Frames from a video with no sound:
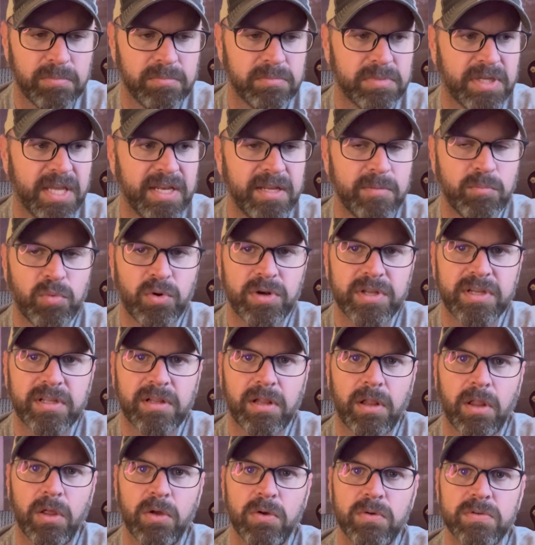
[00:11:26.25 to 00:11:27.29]
Getting pretty
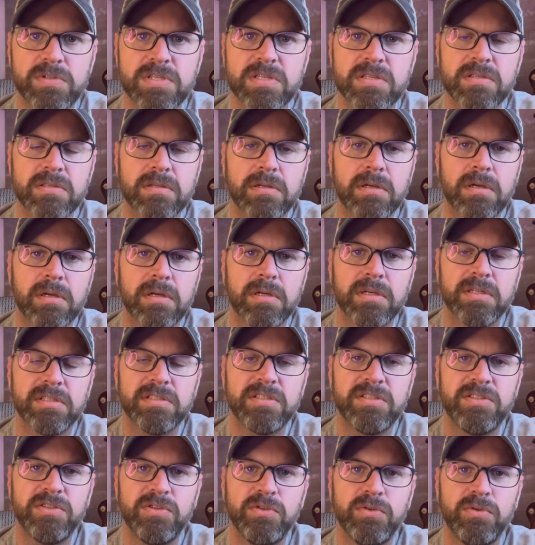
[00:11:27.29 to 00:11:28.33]
close
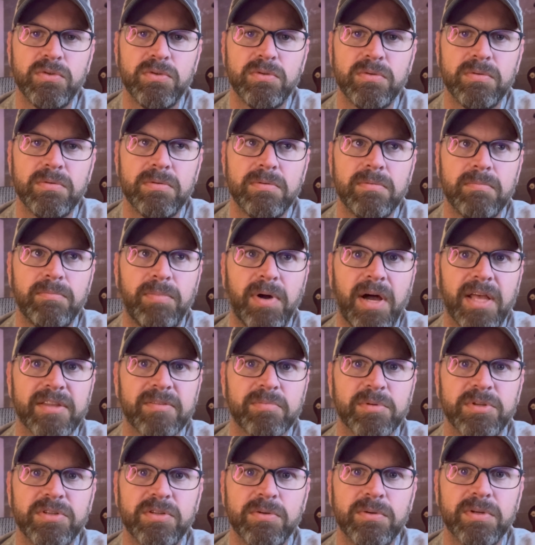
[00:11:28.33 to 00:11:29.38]
to
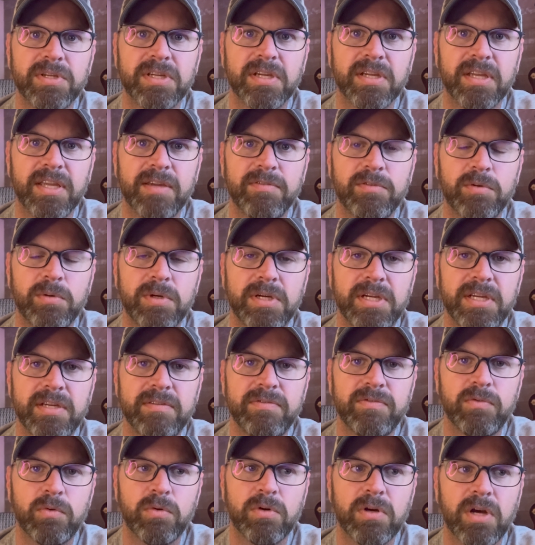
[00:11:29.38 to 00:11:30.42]
possibly doing a giveaway
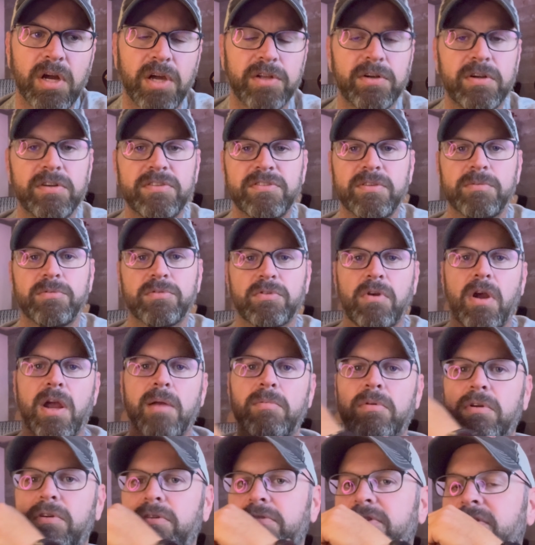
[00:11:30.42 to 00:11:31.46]
for 100
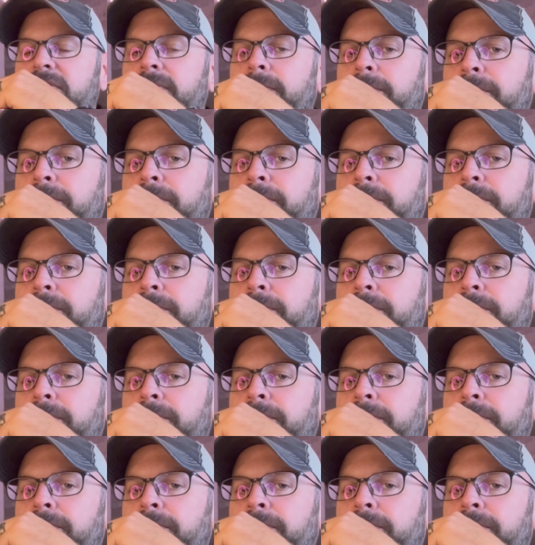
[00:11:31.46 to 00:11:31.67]
subscribers